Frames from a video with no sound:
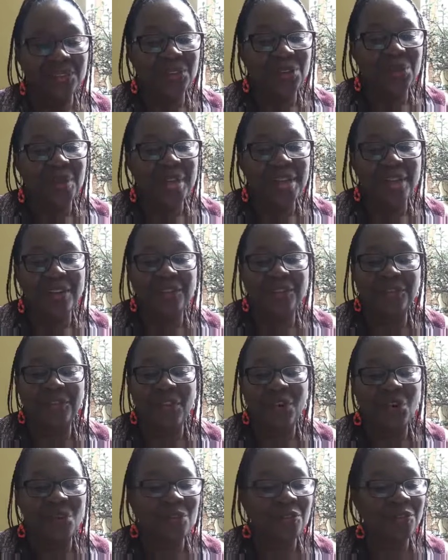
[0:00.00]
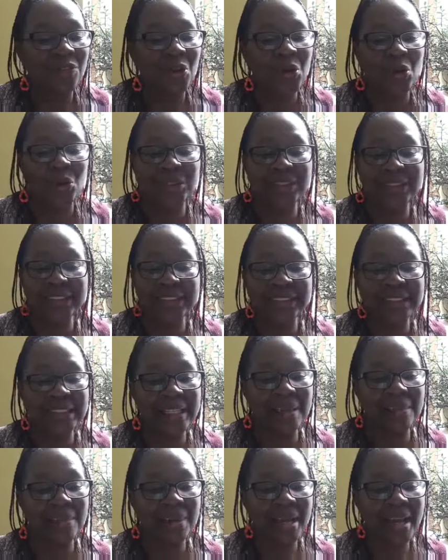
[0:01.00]
Doing the follow, follow
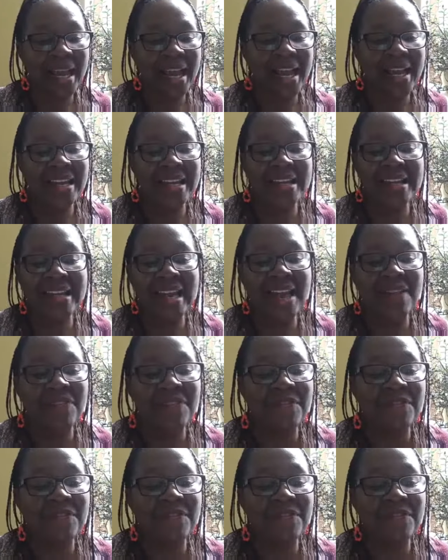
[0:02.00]
system and never